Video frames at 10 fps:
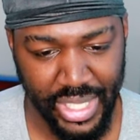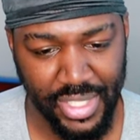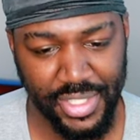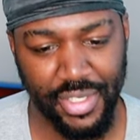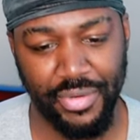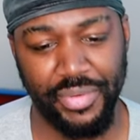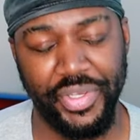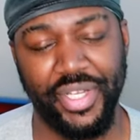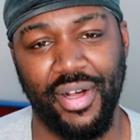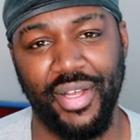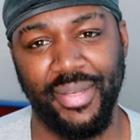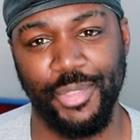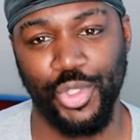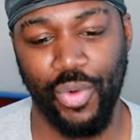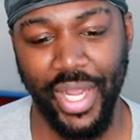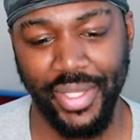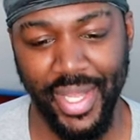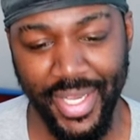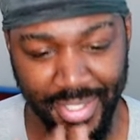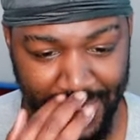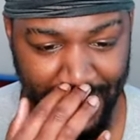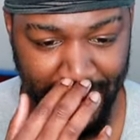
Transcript: So what do we call him? Twilight?